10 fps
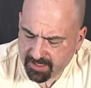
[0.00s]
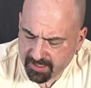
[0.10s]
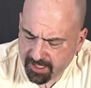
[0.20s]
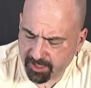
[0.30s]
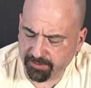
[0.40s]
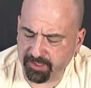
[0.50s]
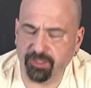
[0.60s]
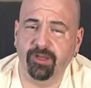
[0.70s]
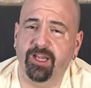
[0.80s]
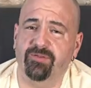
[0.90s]
I don't think
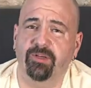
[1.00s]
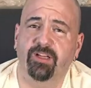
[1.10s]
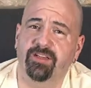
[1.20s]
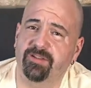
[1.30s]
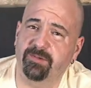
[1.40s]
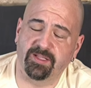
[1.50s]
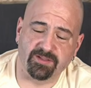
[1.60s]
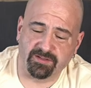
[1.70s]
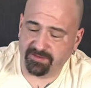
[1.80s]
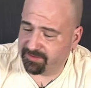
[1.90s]
you guys realize some of
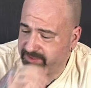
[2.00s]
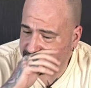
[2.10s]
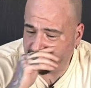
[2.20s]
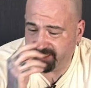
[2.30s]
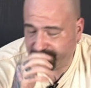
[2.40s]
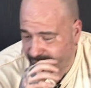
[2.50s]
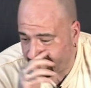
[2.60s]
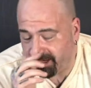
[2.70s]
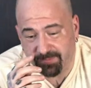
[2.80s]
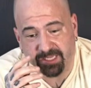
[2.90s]
these these videos,
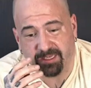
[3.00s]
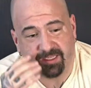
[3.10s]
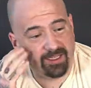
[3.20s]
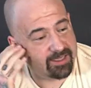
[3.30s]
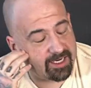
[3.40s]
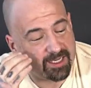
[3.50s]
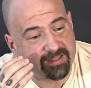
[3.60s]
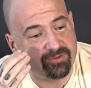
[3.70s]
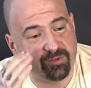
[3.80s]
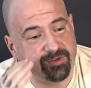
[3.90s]
right? I'm making it, and then I
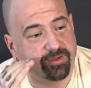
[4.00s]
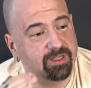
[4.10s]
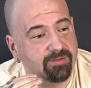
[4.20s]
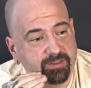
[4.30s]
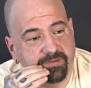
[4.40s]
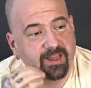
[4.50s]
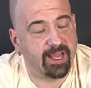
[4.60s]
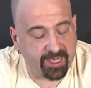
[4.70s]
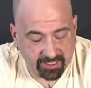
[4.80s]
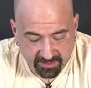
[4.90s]
get to a certain level of
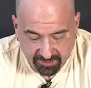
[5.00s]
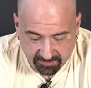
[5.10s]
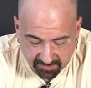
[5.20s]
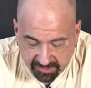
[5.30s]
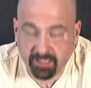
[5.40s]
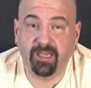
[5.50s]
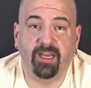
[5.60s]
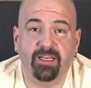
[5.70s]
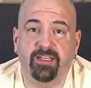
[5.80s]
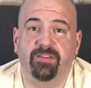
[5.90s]
high, and then I'm like,
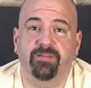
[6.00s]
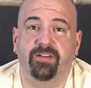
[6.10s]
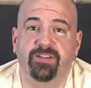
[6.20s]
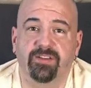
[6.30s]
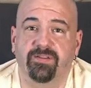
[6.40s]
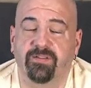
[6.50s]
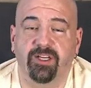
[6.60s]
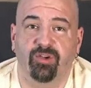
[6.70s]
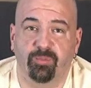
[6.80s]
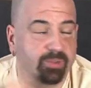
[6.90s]
I need to finish this
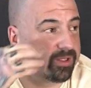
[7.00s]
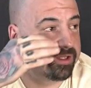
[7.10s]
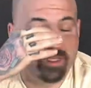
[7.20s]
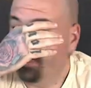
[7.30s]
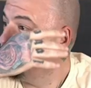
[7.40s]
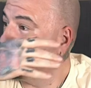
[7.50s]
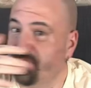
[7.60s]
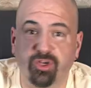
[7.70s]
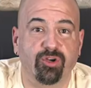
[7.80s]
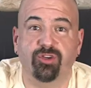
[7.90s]
video. But
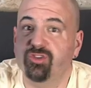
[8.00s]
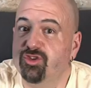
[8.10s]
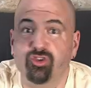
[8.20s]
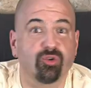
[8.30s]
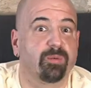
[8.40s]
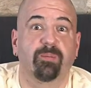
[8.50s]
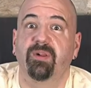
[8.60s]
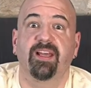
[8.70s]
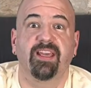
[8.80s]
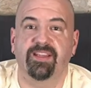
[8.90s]
when you're super
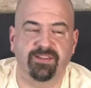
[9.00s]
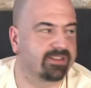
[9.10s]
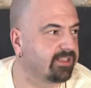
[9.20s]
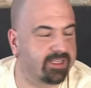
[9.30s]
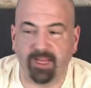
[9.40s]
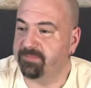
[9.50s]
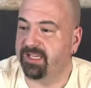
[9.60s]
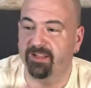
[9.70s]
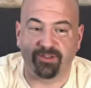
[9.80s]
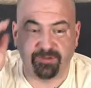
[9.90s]
blazed, I'm
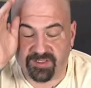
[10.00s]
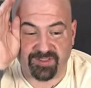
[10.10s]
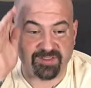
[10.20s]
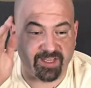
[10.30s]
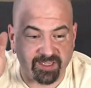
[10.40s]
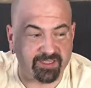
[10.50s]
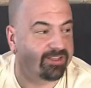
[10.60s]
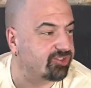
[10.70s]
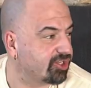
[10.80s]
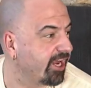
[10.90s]
telling you, this is like
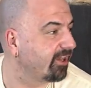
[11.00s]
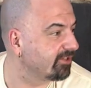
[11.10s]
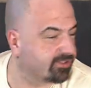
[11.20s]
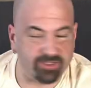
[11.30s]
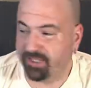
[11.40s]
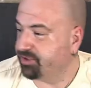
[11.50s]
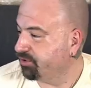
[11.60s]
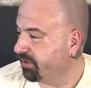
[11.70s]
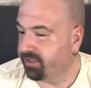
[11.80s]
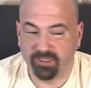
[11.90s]
a challenge, like
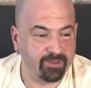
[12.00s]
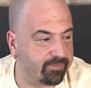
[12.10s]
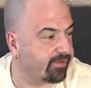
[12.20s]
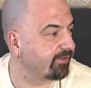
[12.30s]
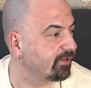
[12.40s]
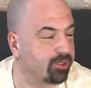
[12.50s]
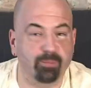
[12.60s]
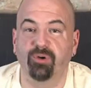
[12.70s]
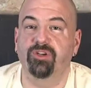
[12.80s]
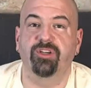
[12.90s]
doing five hundred
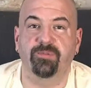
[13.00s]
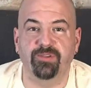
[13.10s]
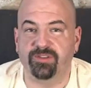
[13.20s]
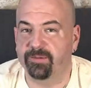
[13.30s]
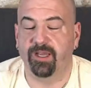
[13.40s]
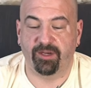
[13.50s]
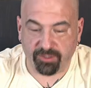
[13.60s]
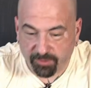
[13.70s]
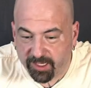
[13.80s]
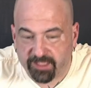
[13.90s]
push-ups or something. I don't know why.